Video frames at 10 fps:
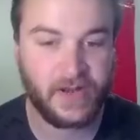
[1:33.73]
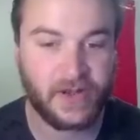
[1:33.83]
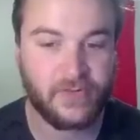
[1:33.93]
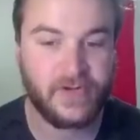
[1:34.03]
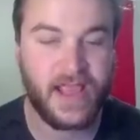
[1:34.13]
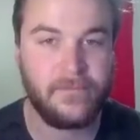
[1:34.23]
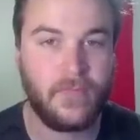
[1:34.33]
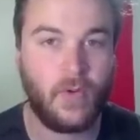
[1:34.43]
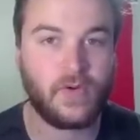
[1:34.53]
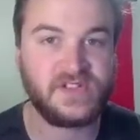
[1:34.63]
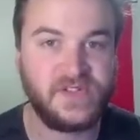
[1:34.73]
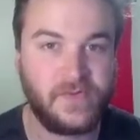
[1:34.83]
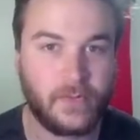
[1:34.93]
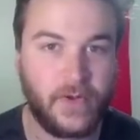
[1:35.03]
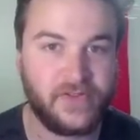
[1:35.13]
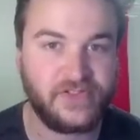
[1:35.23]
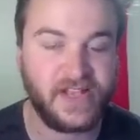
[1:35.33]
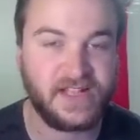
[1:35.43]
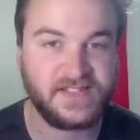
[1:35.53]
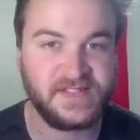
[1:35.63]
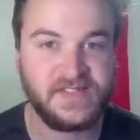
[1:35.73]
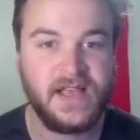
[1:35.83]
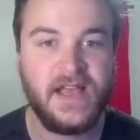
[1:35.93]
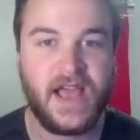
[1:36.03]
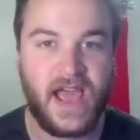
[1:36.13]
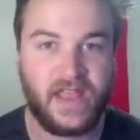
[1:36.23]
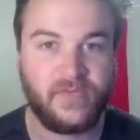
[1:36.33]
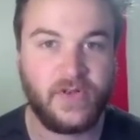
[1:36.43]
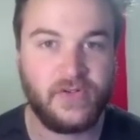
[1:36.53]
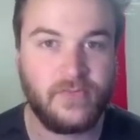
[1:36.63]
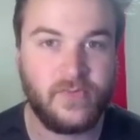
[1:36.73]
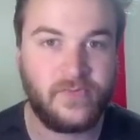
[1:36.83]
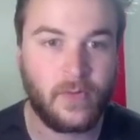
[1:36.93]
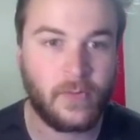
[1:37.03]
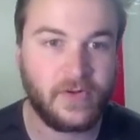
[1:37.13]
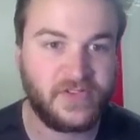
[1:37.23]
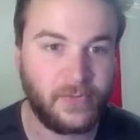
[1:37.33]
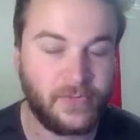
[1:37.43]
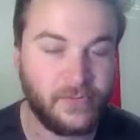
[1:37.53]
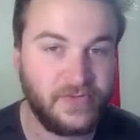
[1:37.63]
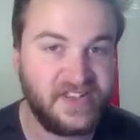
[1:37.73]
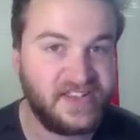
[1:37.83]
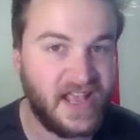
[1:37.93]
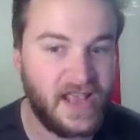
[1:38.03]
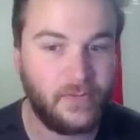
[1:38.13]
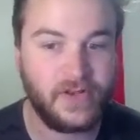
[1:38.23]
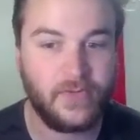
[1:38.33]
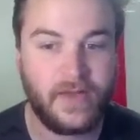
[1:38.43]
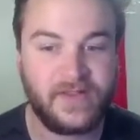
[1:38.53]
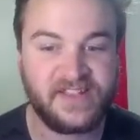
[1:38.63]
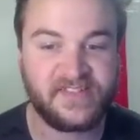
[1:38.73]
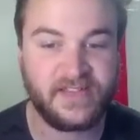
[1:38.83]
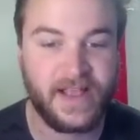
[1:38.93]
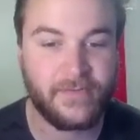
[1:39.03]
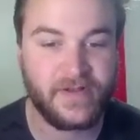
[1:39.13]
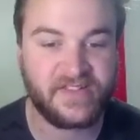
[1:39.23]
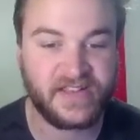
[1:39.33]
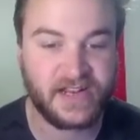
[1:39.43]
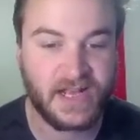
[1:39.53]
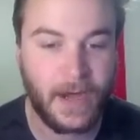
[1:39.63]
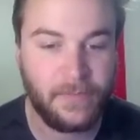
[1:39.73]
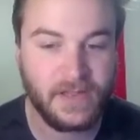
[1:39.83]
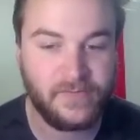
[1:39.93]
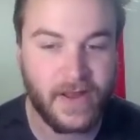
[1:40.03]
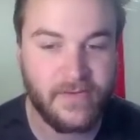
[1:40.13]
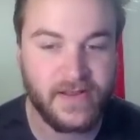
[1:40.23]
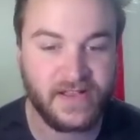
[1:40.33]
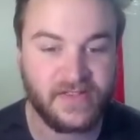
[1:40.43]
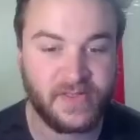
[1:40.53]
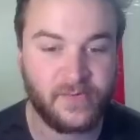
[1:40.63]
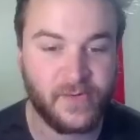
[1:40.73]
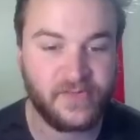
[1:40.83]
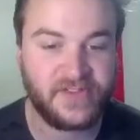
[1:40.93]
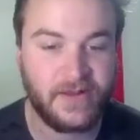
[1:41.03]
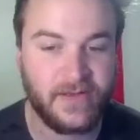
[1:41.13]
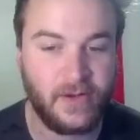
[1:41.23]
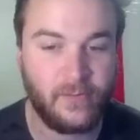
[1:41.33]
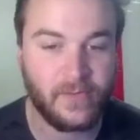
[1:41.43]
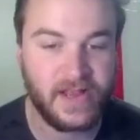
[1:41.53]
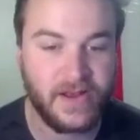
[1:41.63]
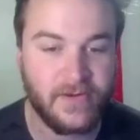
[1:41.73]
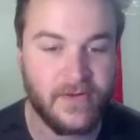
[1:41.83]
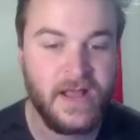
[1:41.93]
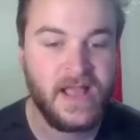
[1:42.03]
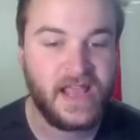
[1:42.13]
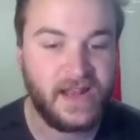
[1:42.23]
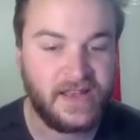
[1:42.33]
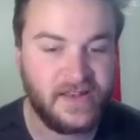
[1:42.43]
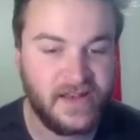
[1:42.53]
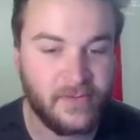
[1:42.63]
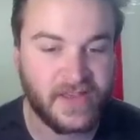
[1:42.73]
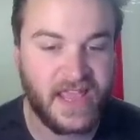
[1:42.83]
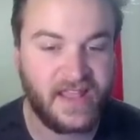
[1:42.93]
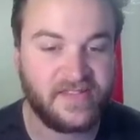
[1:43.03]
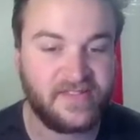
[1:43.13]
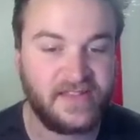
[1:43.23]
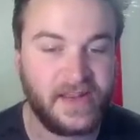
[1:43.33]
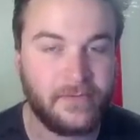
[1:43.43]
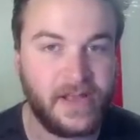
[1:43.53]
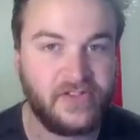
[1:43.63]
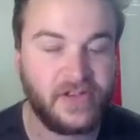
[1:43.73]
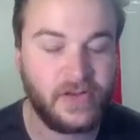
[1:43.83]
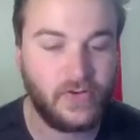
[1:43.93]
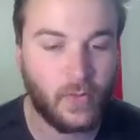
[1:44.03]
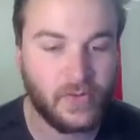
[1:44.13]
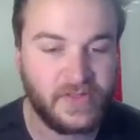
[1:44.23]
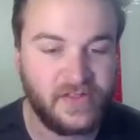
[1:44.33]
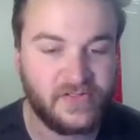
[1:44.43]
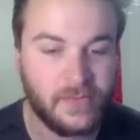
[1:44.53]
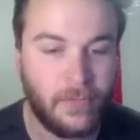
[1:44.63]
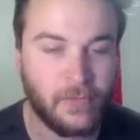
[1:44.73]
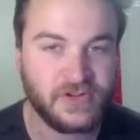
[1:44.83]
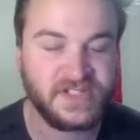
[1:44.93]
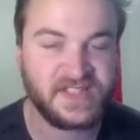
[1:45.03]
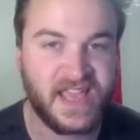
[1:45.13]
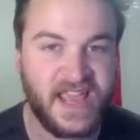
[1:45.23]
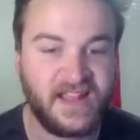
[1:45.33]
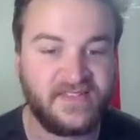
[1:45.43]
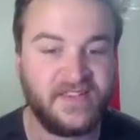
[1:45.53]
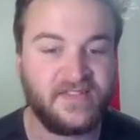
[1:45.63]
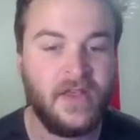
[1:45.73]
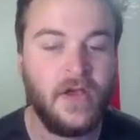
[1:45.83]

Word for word: to create more severe weather chances as we do move forward. So through today, we do have a slight risk in a couple of areas. The first area over here into near the Kansas City region, northeastern portions of Kansas,